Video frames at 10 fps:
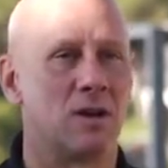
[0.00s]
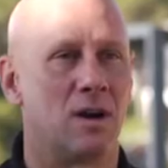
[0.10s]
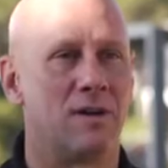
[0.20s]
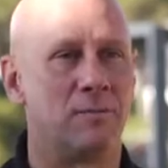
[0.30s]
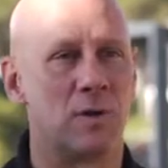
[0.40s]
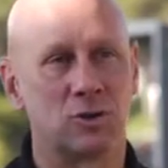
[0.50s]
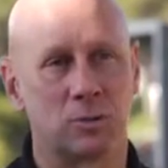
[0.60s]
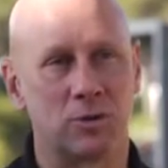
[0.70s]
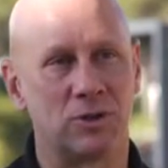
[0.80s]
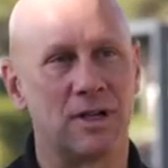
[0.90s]
of muscle
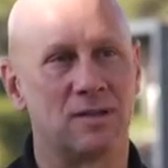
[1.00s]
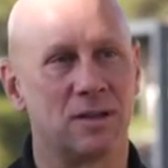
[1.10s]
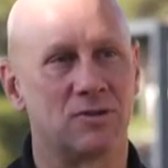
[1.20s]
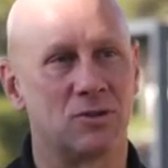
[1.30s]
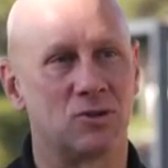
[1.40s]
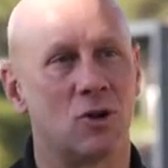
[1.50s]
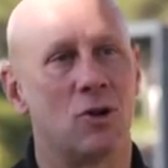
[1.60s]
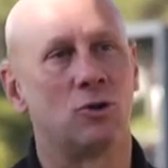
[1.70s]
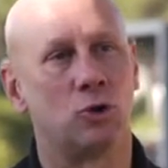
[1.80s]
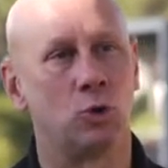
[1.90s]
protein synthesis
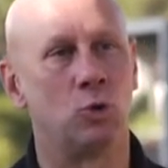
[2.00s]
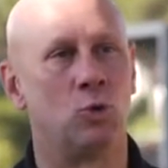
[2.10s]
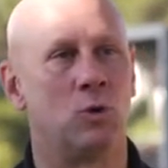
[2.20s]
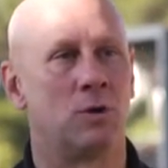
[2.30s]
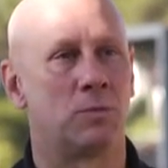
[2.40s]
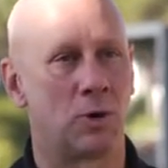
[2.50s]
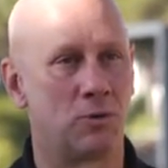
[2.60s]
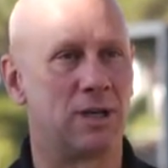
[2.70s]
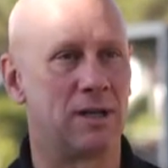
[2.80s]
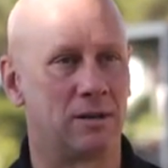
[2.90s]
to
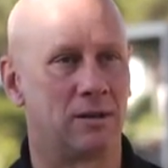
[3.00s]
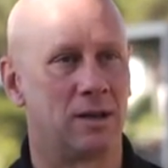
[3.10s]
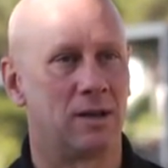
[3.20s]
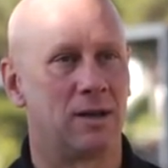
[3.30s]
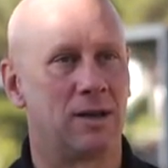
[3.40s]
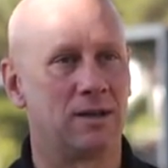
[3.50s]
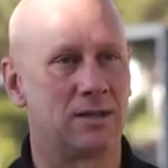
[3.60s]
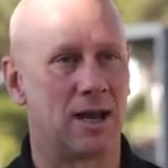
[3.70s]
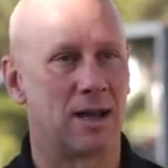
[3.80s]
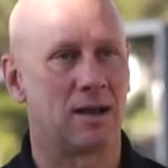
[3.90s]
protein
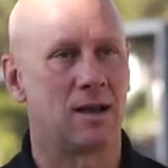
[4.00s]
intake.